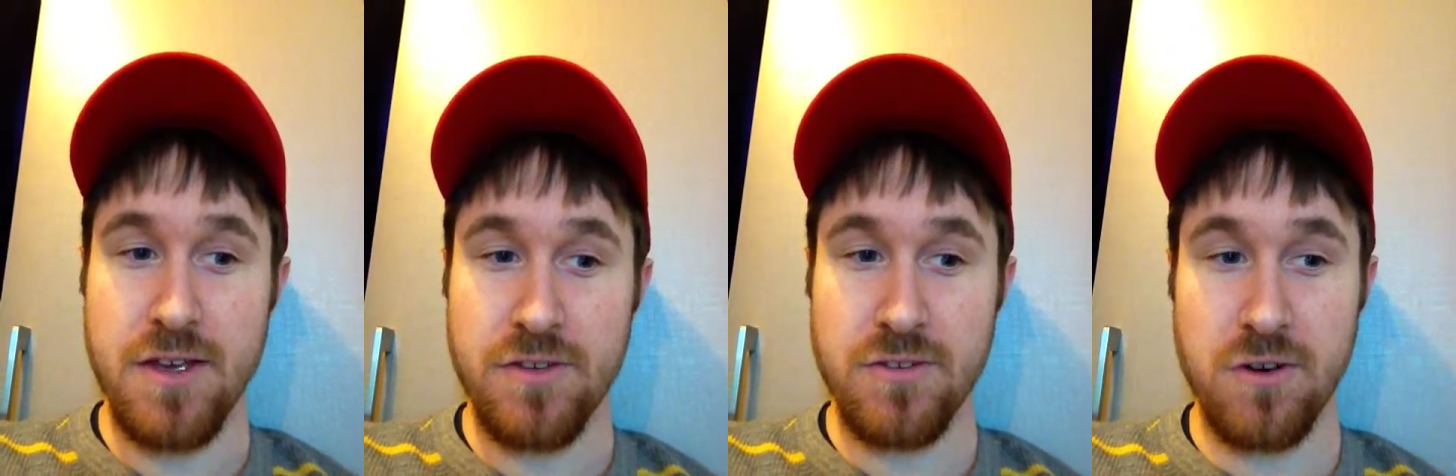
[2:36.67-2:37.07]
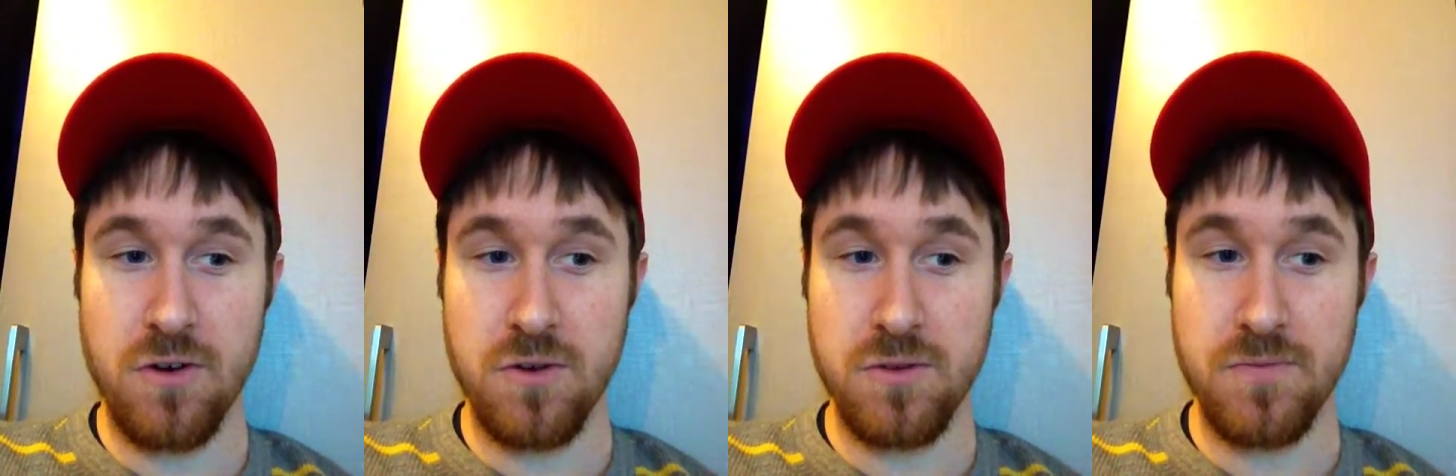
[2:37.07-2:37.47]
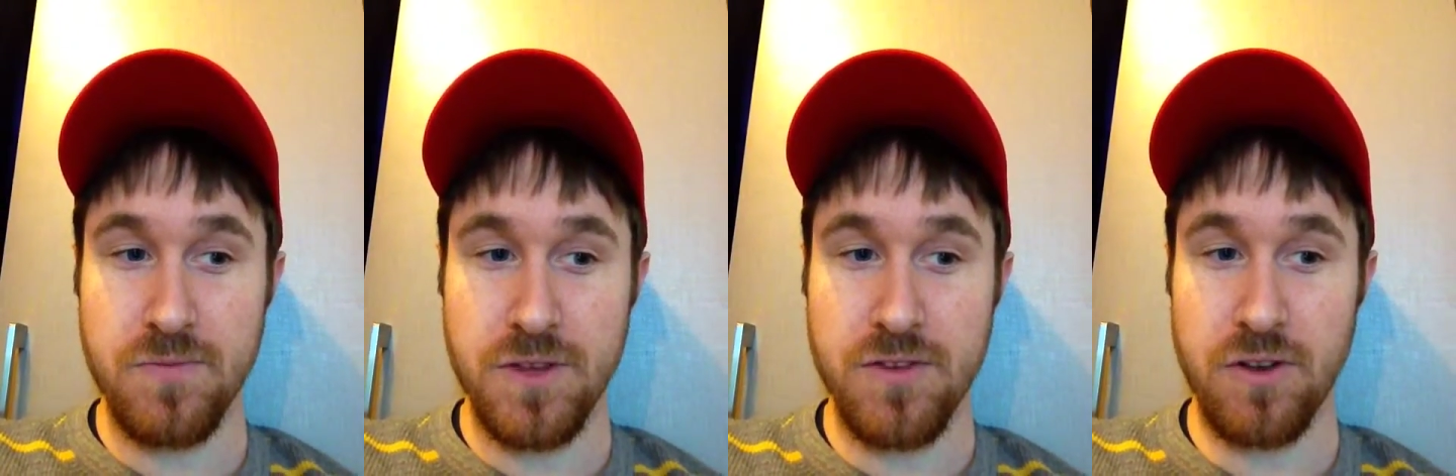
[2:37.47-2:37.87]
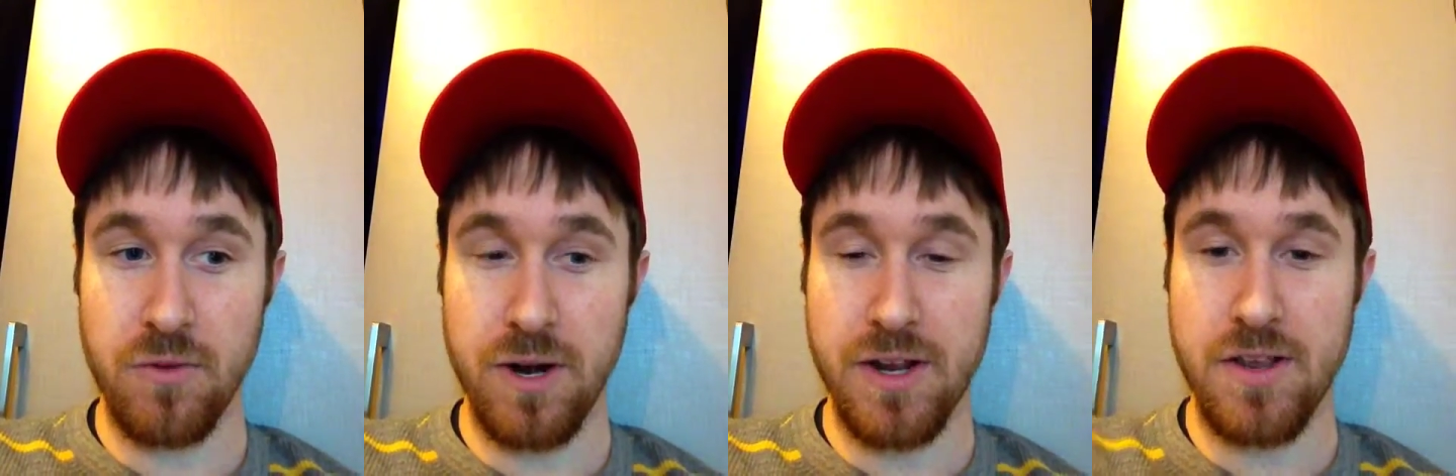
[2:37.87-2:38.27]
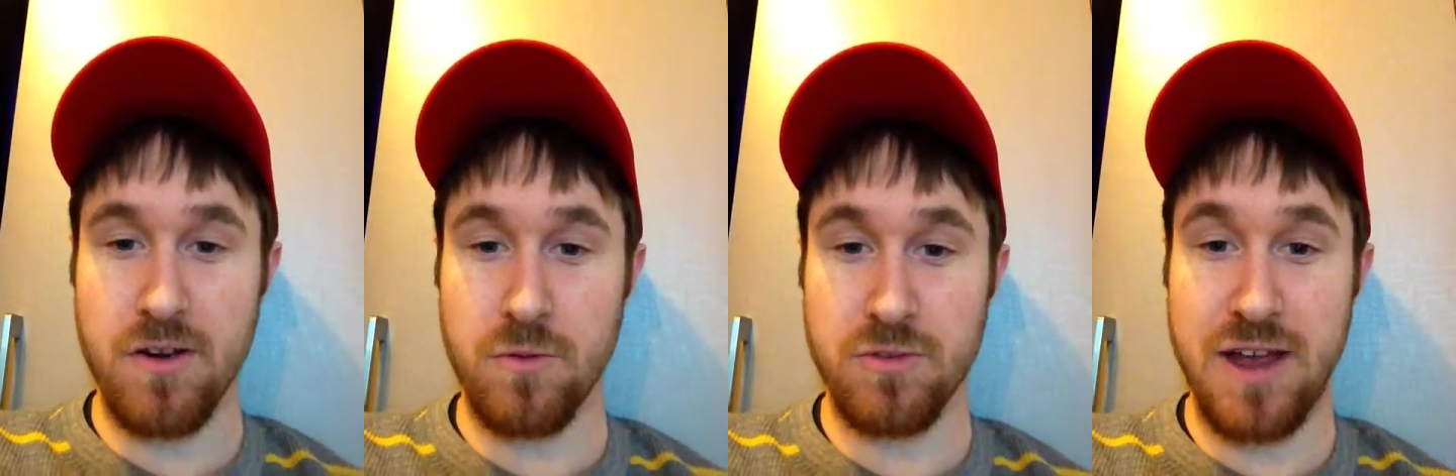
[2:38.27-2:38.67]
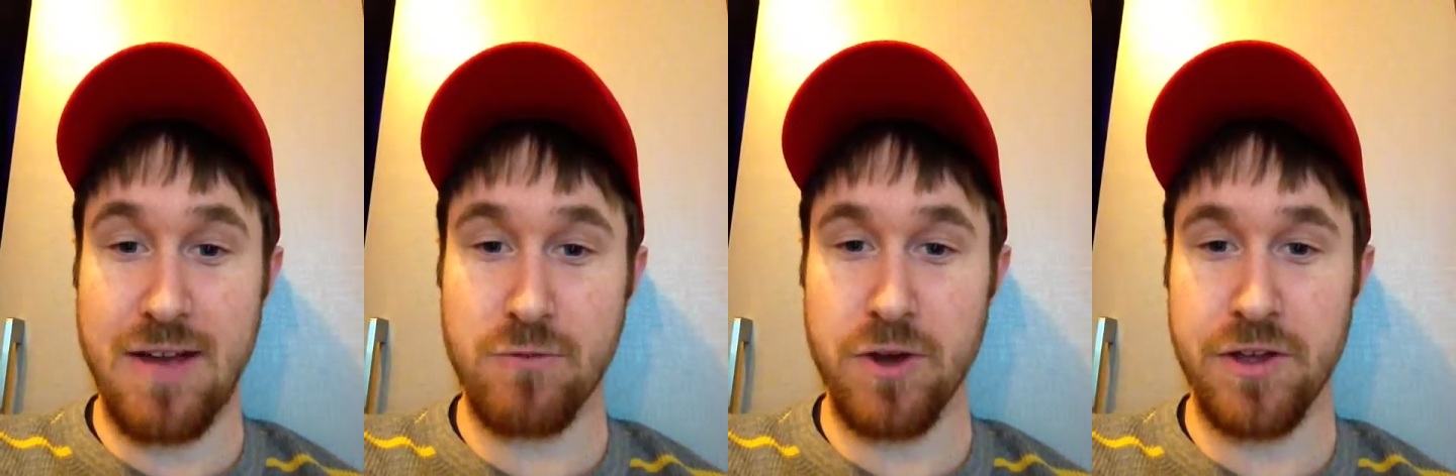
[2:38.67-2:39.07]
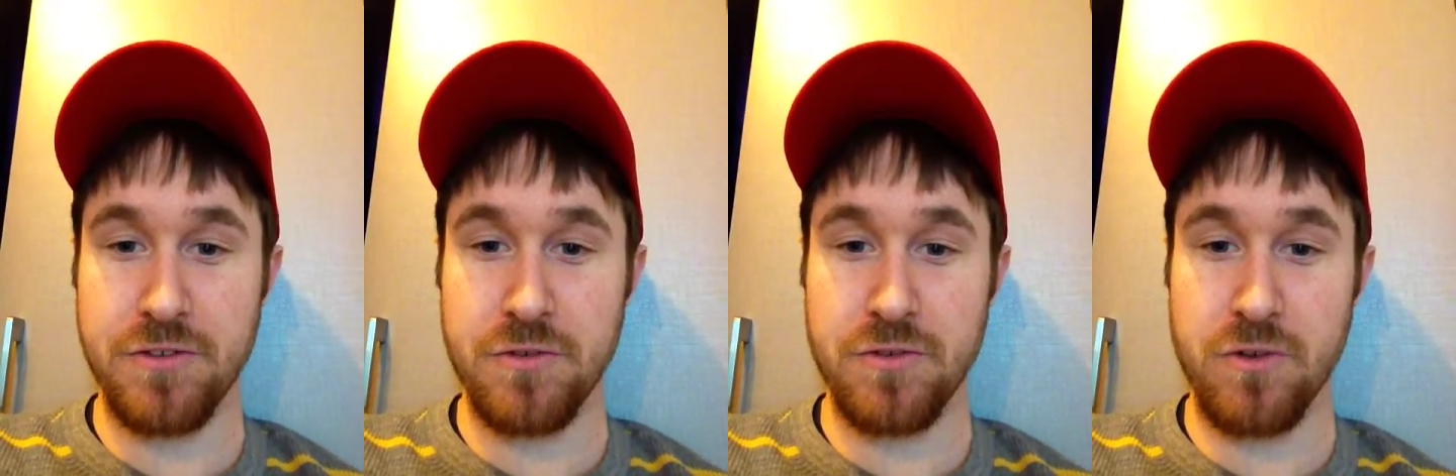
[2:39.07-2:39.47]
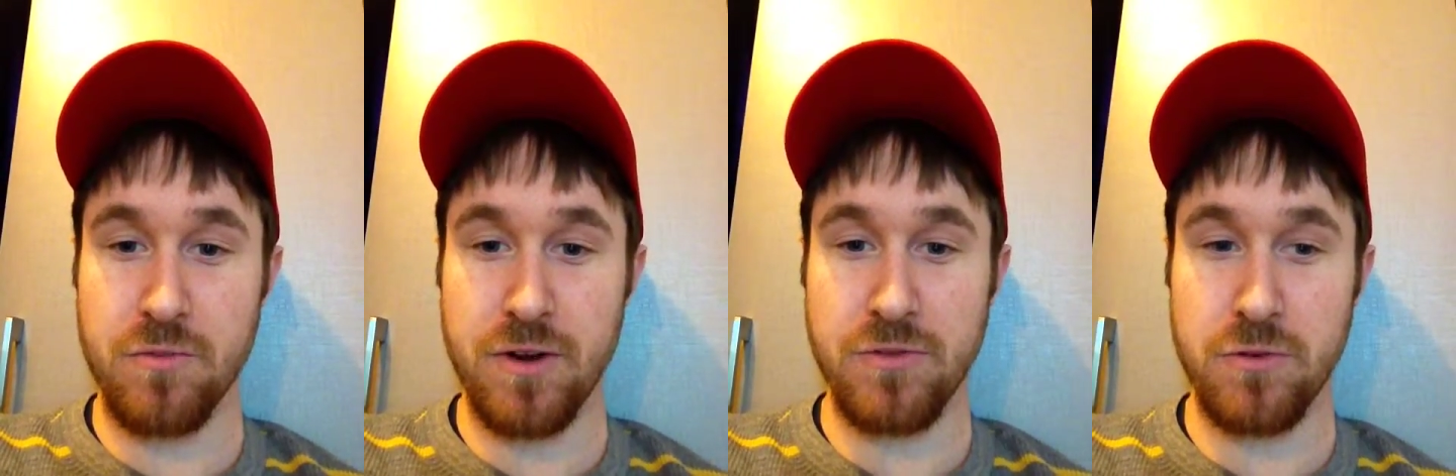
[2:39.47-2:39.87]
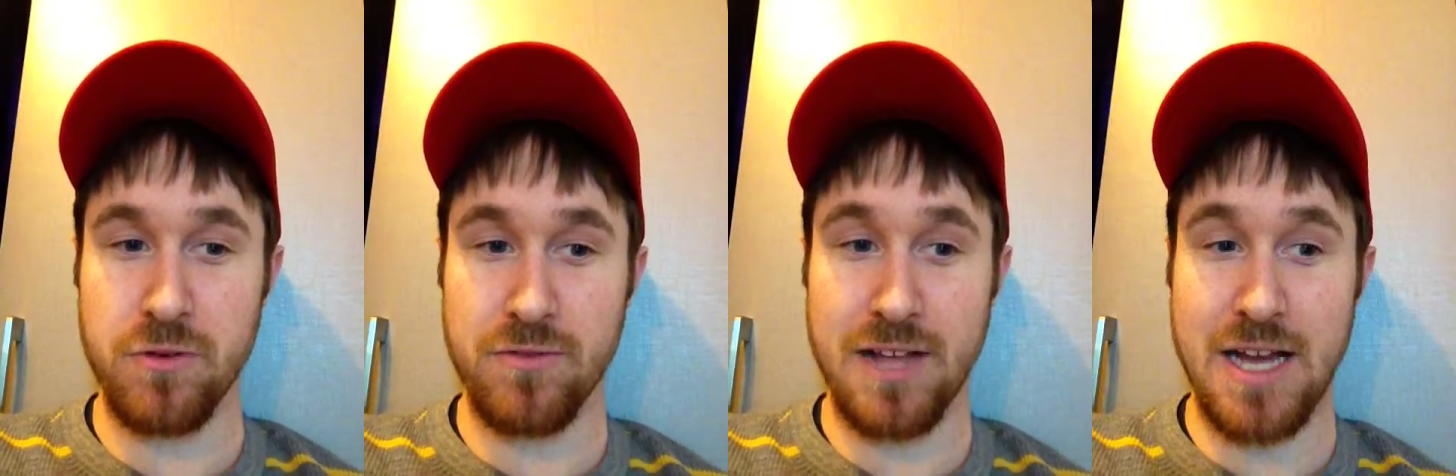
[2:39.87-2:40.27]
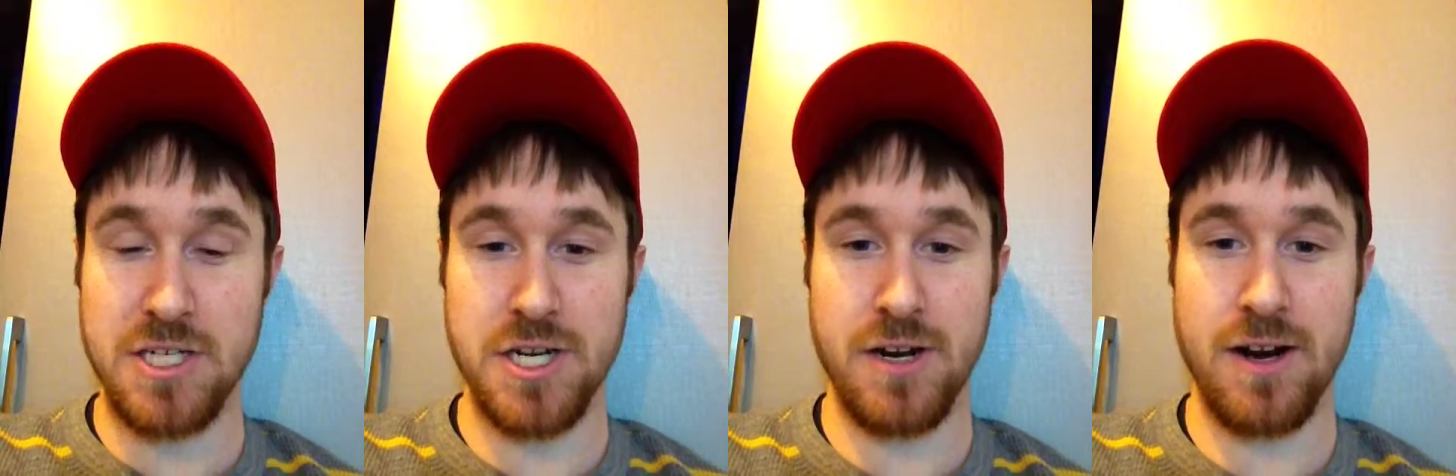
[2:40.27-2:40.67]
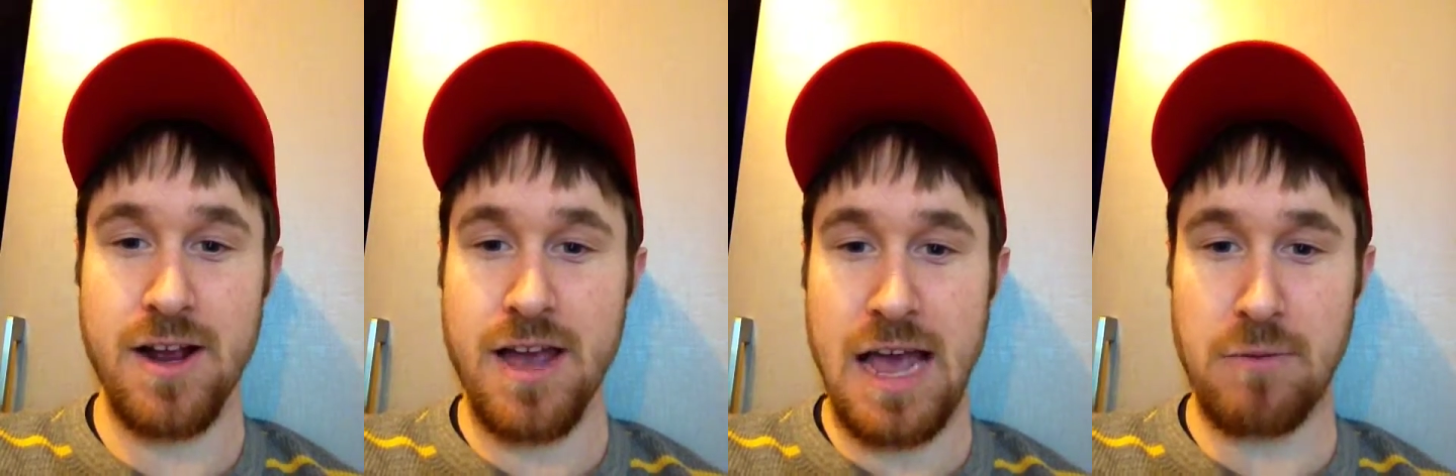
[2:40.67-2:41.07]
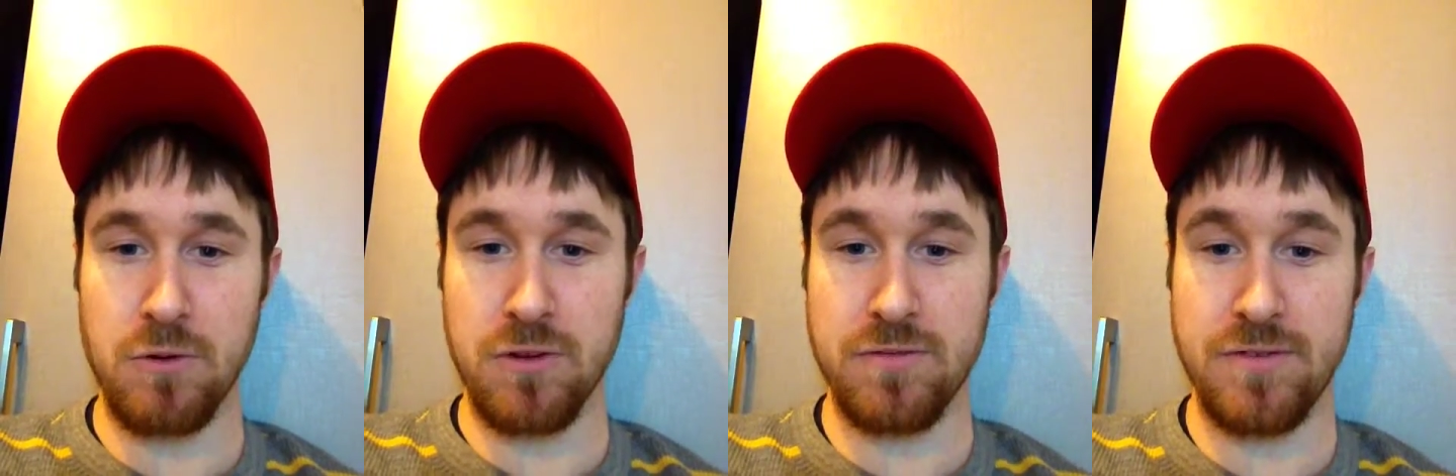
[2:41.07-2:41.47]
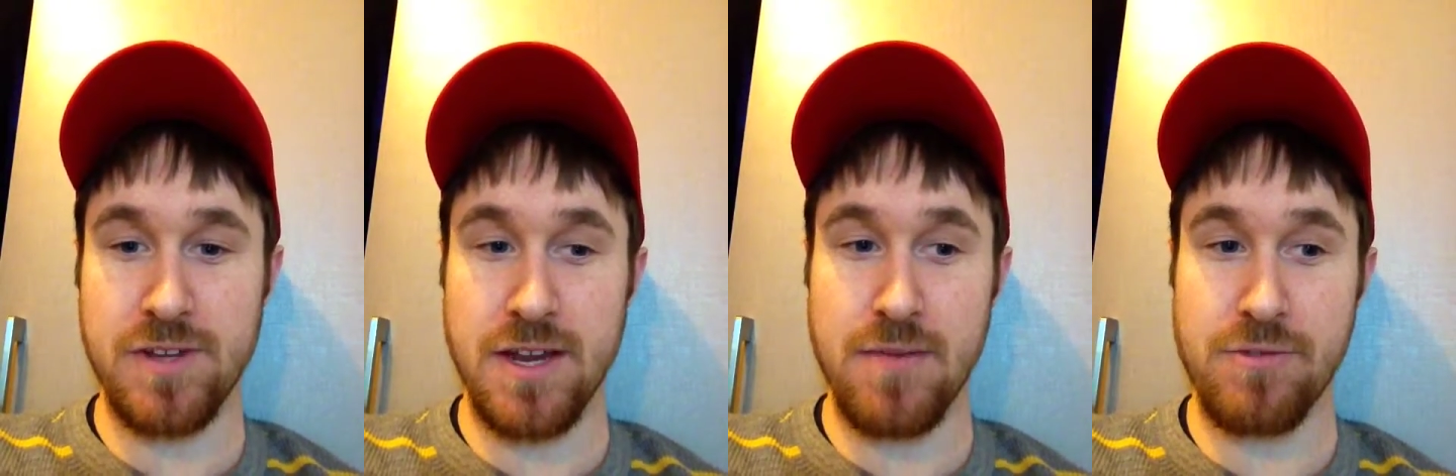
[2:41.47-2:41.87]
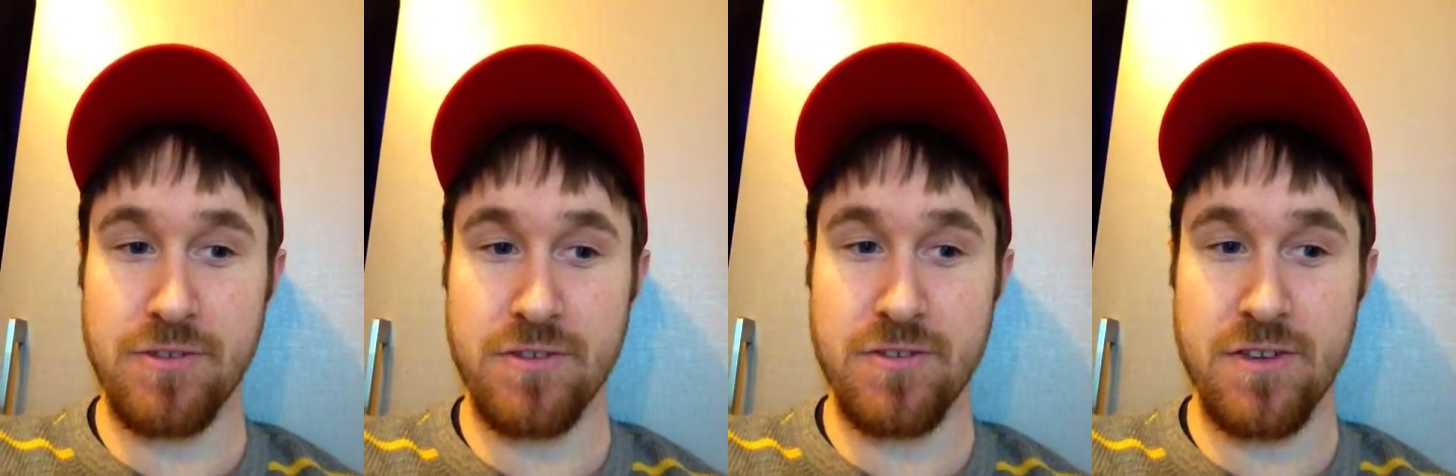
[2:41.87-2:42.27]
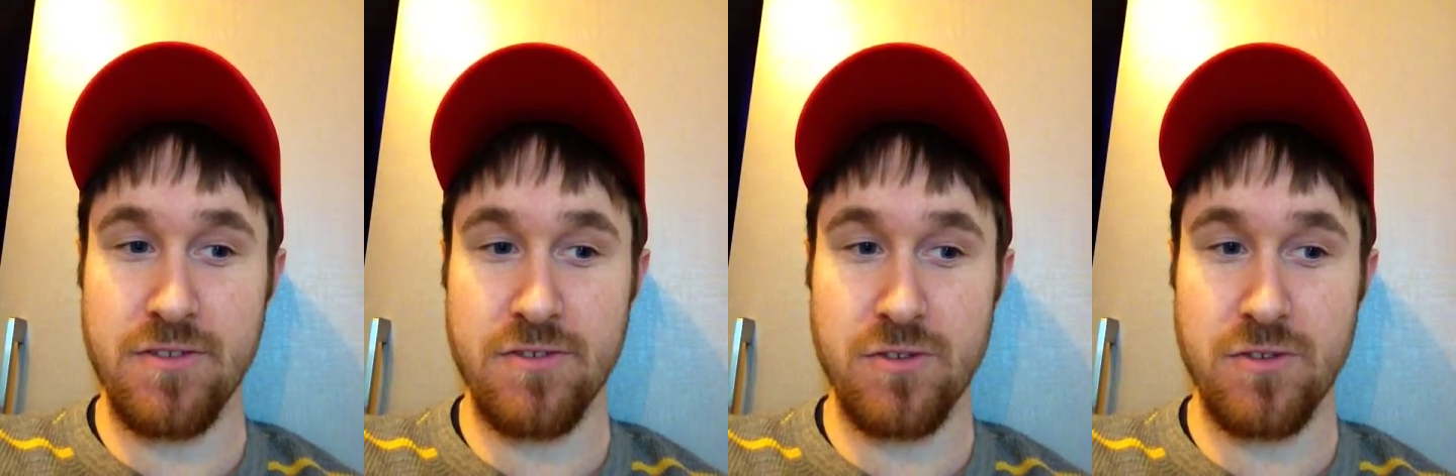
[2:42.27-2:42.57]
So he's already almost halfway to his home run total of last year, and we're only 15 games into the season.